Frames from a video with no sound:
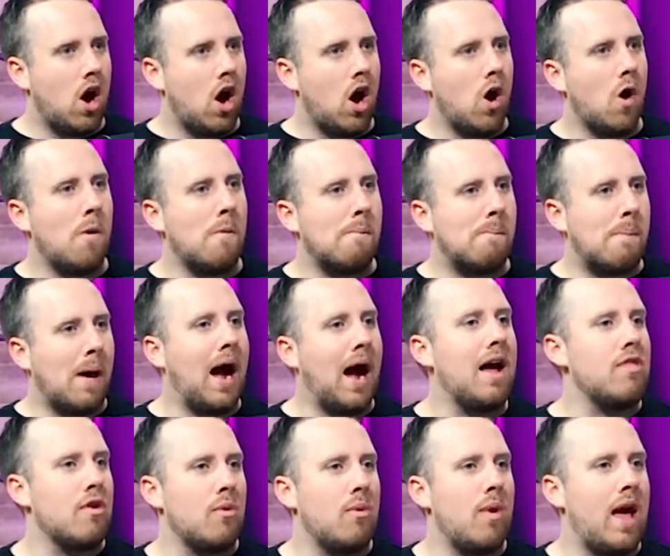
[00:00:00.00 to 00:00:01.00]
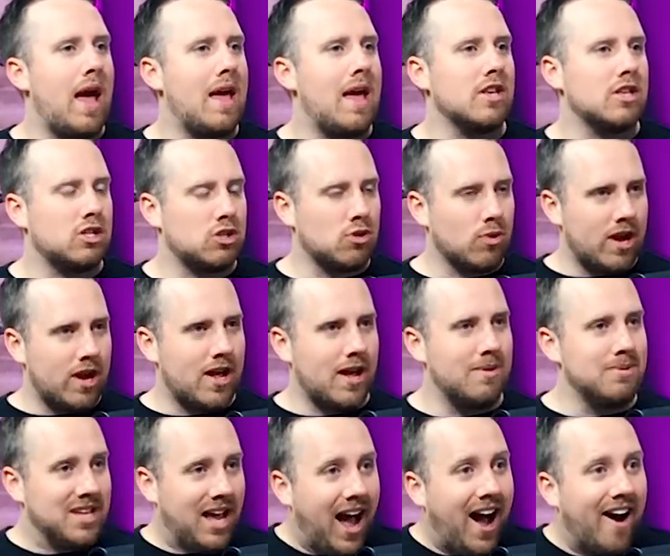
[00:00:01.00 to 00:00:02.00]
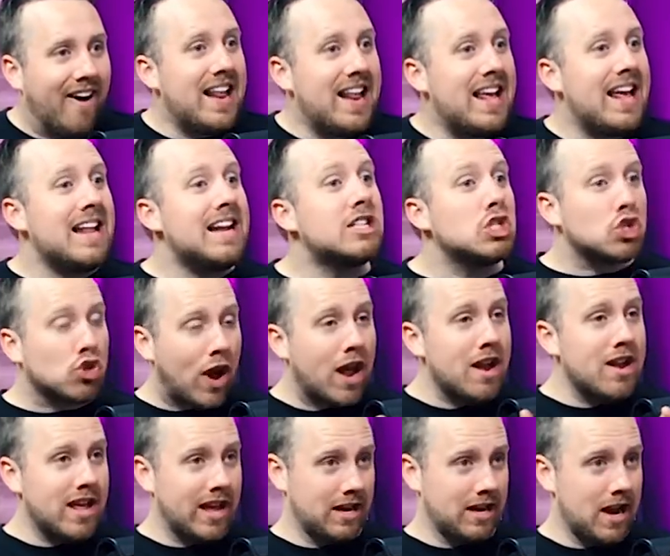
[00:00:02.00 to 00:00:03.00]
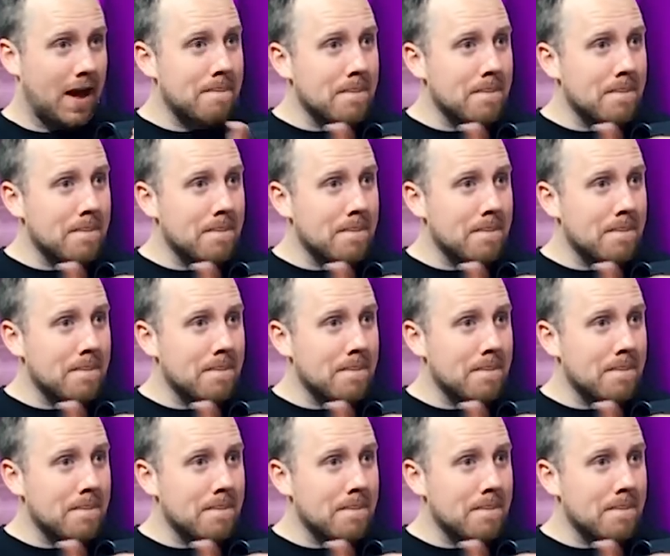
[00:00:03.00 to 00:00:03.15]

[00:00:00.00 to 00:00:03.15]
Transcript: Oh, by the way, the story comes out and, it, and it's trending.